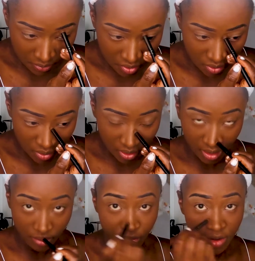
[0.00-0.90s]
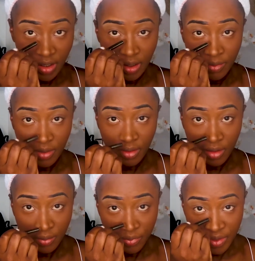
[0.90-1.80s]
So I bring it a bit
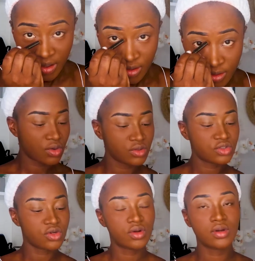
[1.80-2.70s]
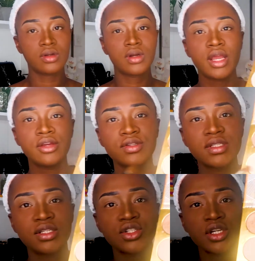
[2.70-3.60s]
up here. Contour, I use
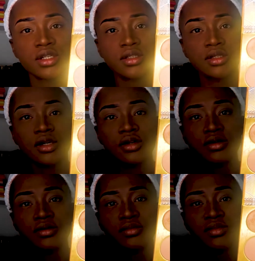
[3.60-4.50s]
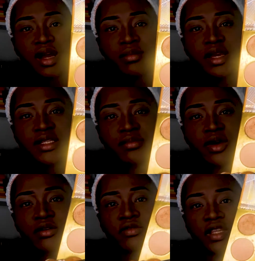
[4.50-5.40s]
this shade here. I mix a
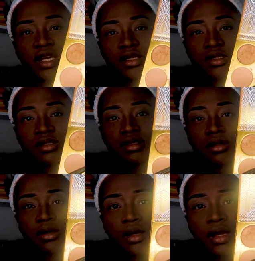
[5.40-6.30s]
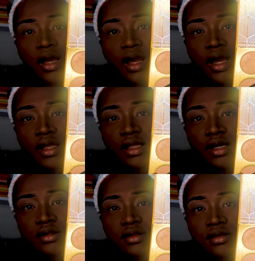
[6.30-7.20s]
bit of this and
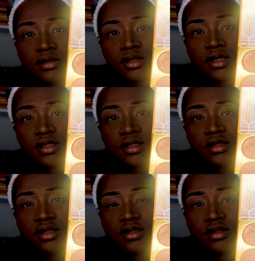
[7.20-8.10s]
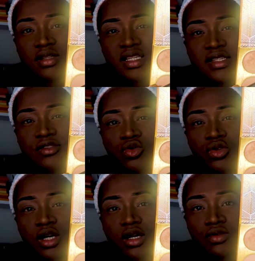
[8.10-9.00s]
this, this and this. This is
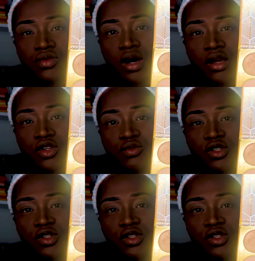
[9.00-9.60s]
too dark, so I use